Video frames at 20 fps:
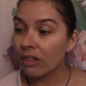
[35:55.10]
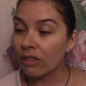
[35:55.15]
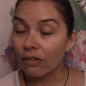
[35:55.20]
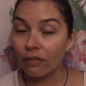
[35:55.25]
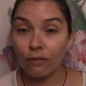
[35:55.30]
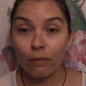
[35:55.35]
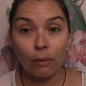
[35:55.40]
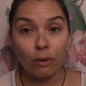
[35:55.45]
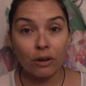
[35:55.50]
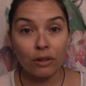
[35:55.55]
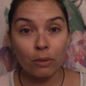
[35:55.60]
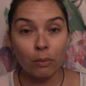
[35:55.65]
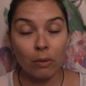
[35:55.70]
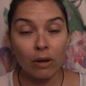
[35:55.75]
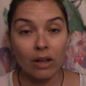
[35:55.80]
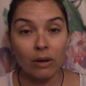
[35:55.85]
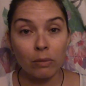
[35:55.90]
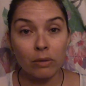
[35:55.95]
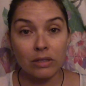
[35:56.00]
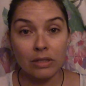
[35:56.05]
The fourth
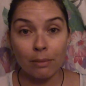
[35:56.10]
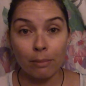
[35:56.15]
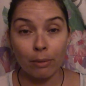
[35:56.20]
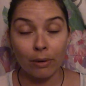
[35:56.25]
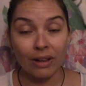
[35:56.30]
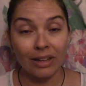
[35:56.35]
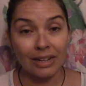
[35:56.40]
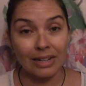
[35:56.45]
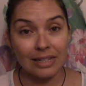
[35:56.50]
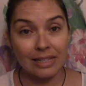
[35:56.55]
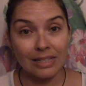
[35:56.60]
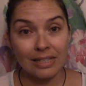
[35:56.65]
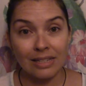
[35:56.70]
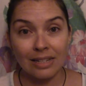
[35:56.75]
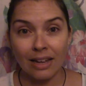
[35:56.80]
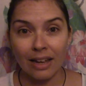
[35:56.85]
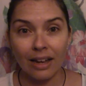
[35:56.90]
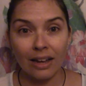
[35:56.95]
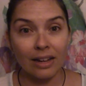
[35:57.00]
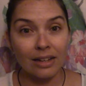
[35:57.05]
one was a book and a
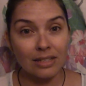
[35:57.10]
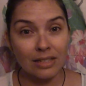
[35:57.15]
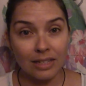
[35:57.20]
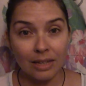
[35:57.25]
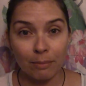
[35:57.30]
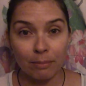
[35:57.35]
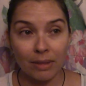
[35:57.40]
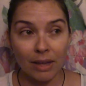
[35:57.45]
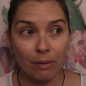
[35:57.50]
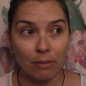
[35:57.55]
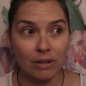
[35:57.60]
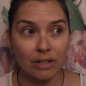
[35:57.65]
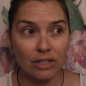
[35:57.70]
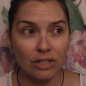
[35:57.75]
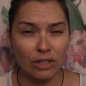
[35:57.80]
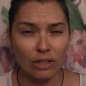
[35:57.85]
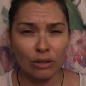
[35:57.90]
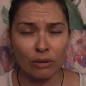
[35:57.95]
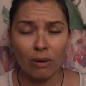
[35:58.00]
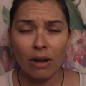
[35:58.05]
snack. I skipped that one
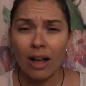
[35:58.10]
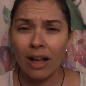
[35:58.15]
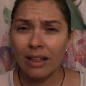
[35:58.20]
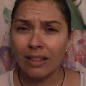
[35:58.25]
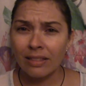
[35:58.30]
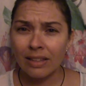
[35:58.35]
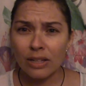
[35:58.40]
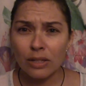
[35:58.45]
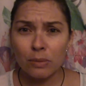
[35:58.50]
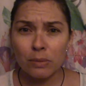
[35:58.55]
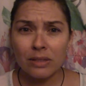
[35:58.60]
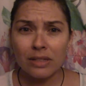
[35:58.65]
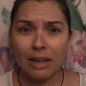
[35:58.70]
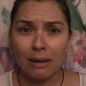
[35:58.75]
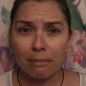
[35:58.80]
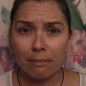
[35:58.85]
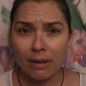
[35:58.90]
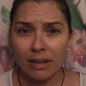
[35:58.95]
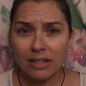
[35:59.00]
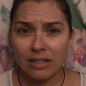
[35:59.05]
too. These ones
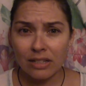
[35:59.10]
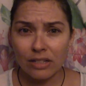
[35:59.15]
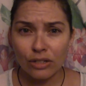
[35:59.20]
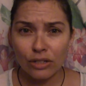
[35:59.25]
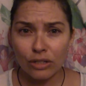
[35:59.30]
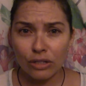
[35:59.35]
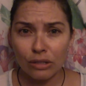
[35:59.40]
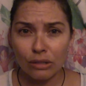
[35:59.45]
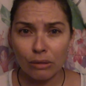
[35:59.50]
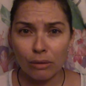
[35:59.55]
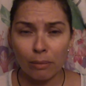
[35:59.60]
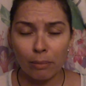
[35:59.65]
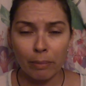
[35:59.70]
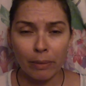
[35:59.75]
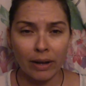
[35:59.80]
I meant to do,